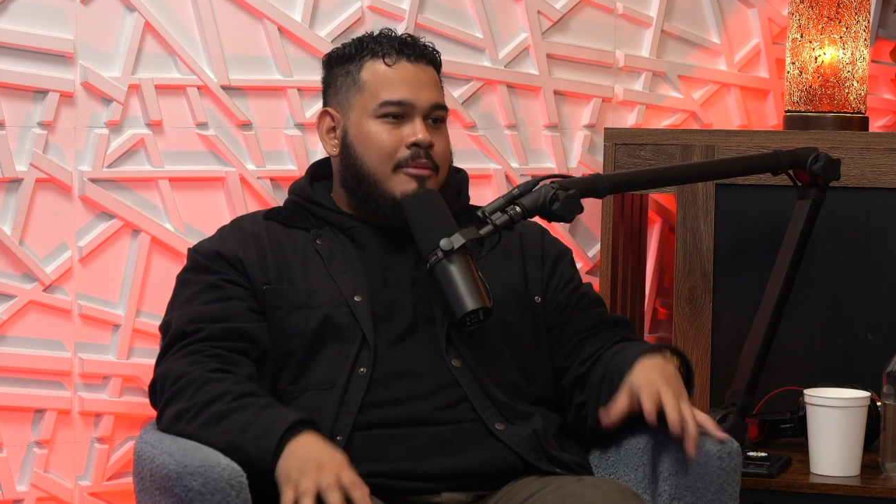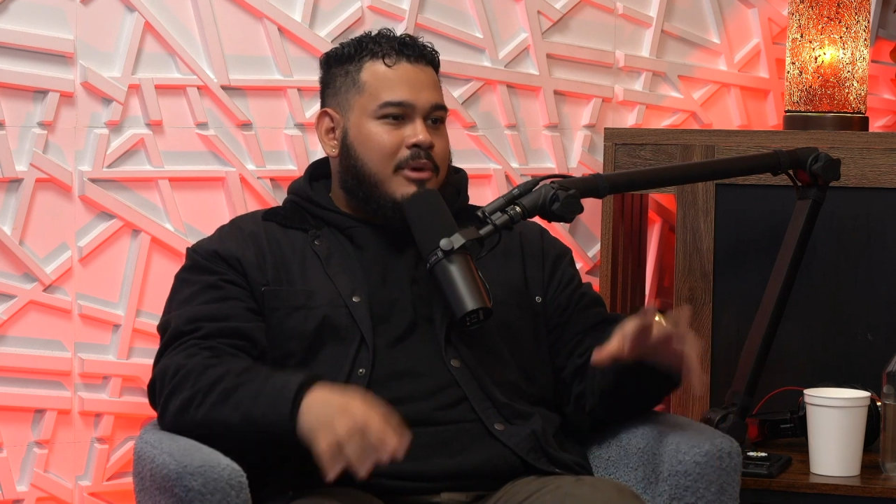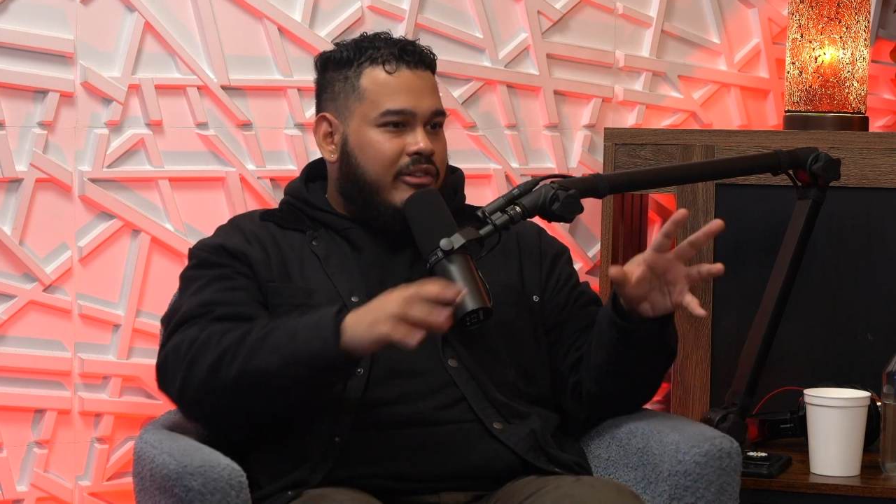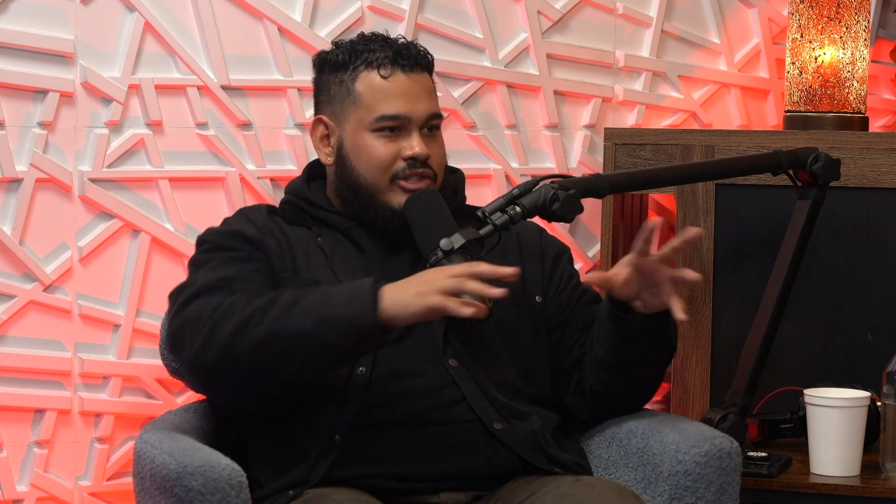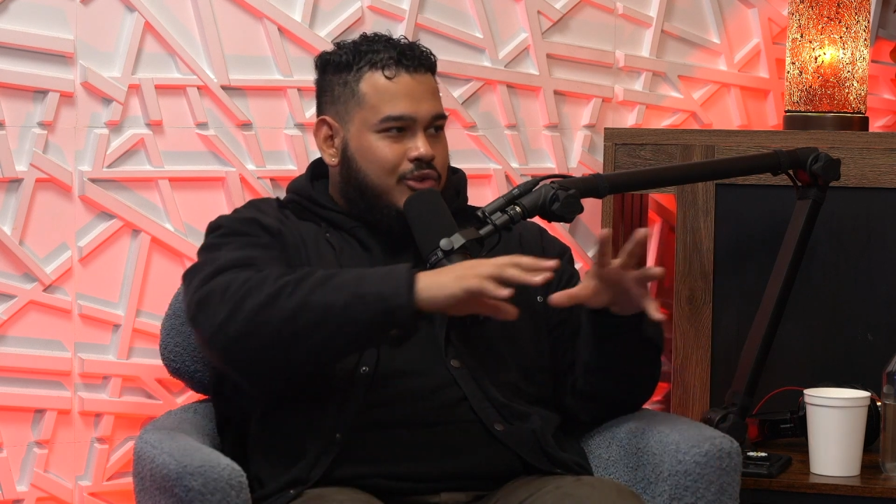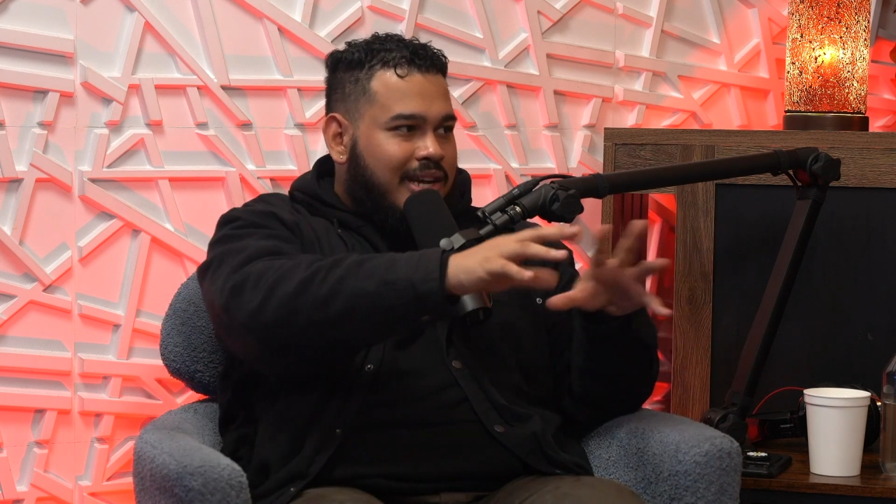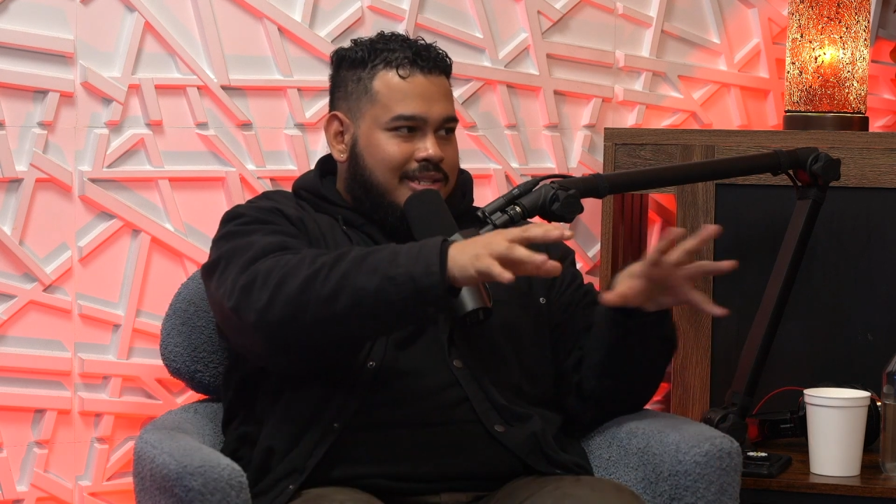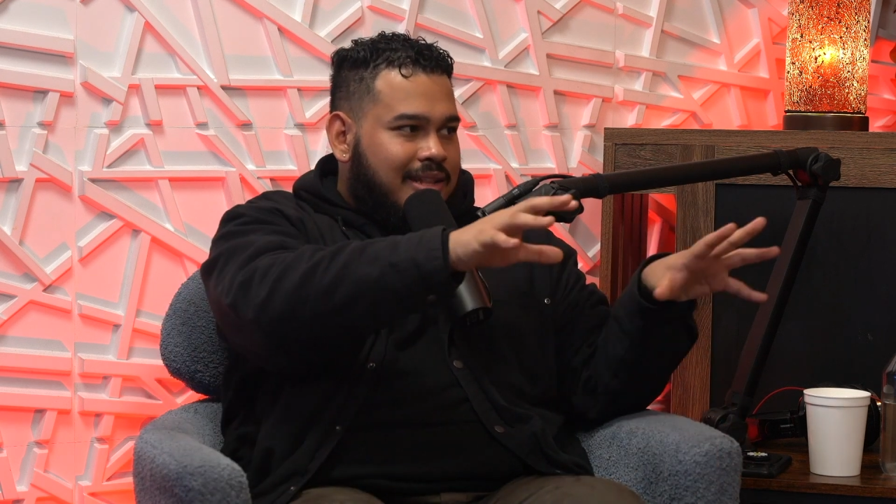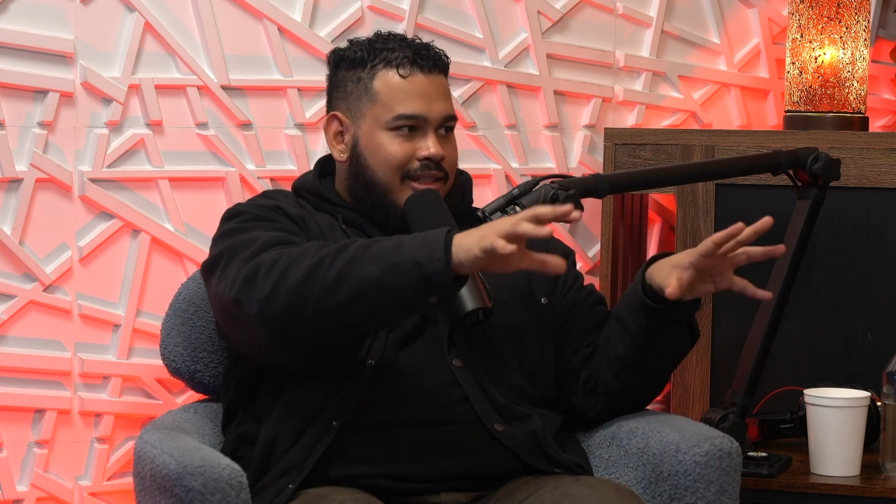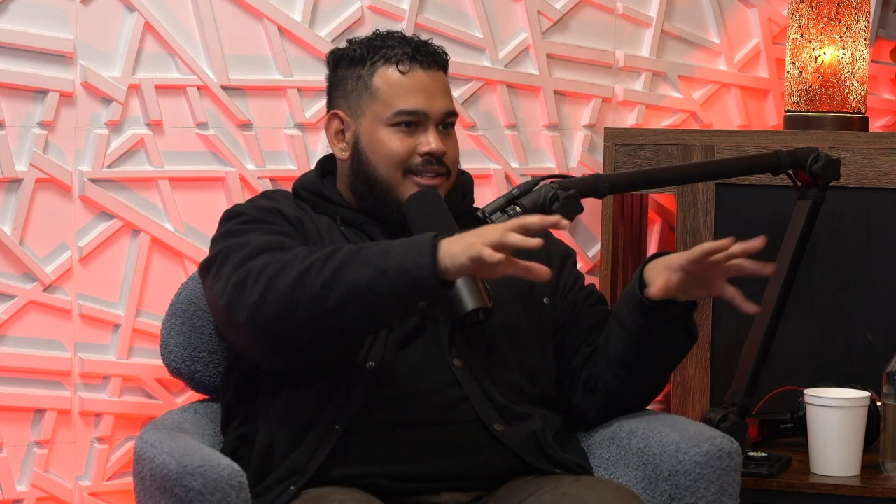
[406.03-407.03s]
But obviously you guys
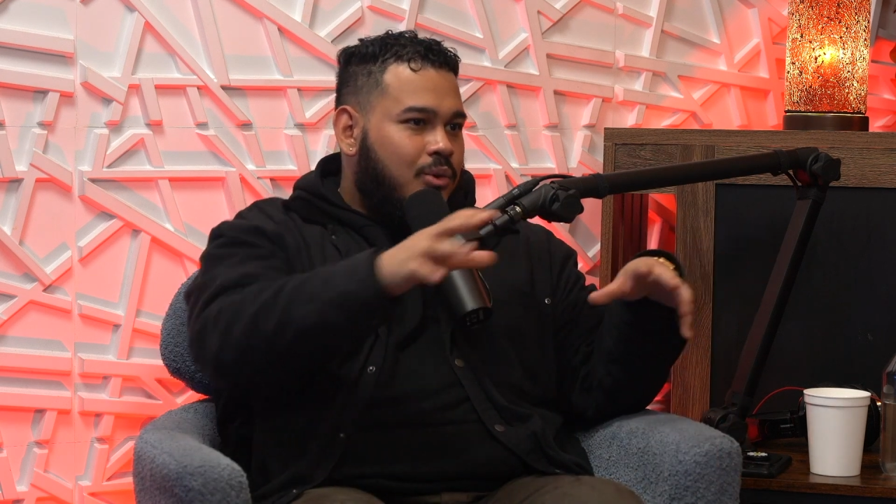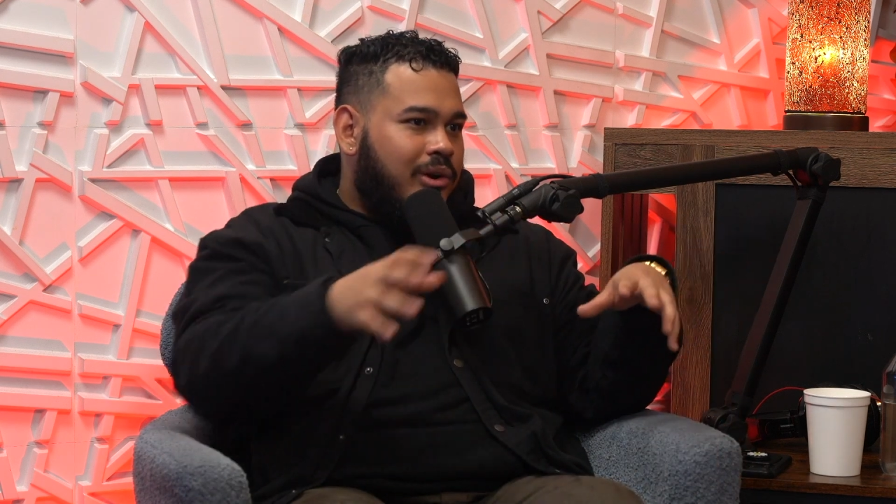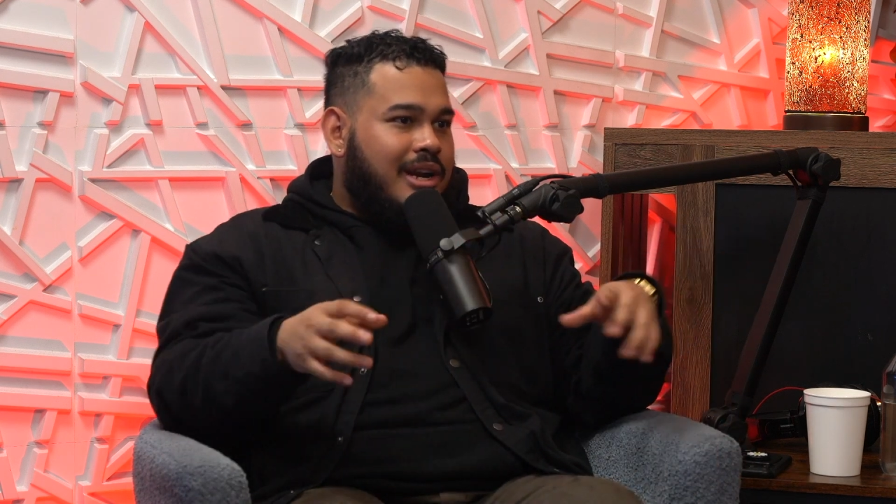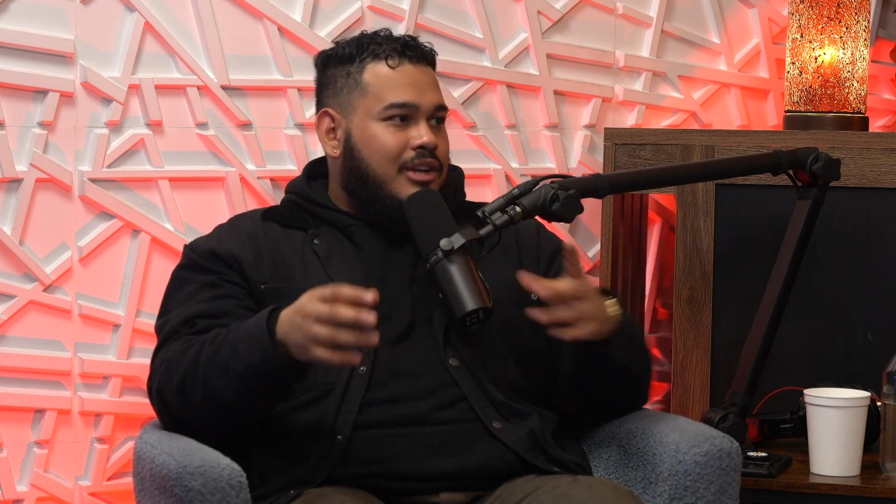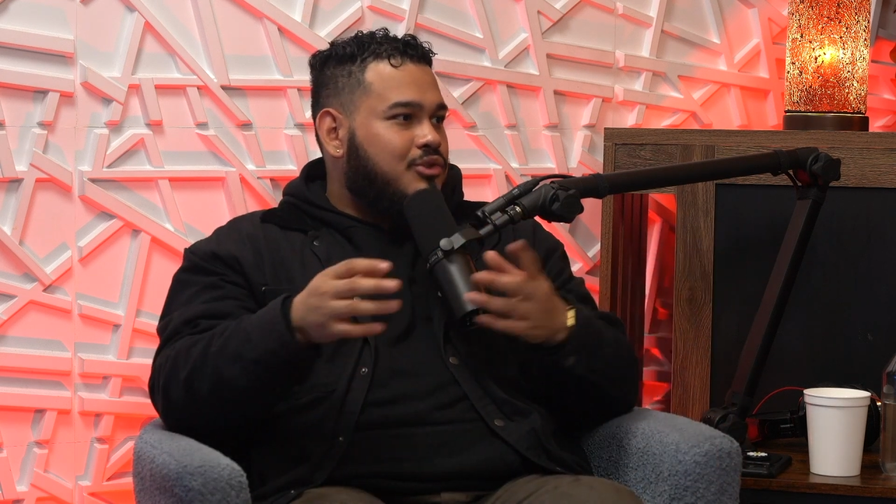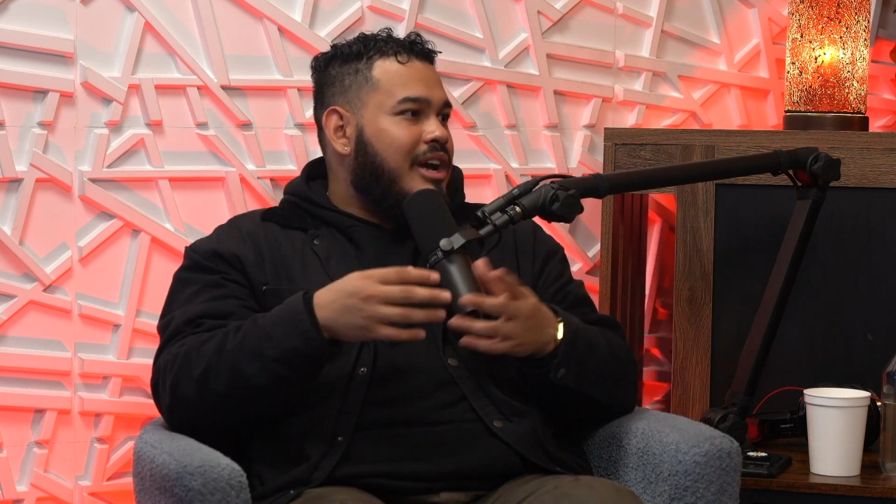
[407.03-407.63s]
got things organized.